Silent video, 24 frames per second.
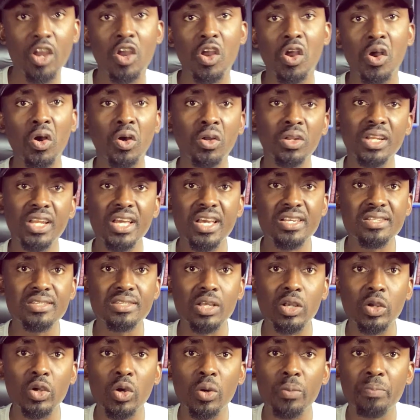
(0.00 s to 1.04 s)
unless the
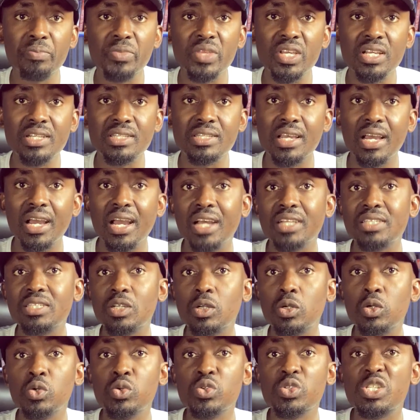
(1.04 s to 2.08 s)
company's
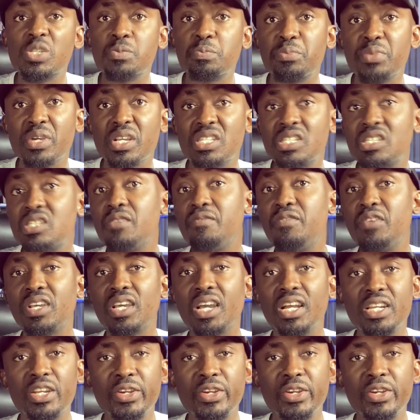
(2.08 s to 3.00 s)
articles specifically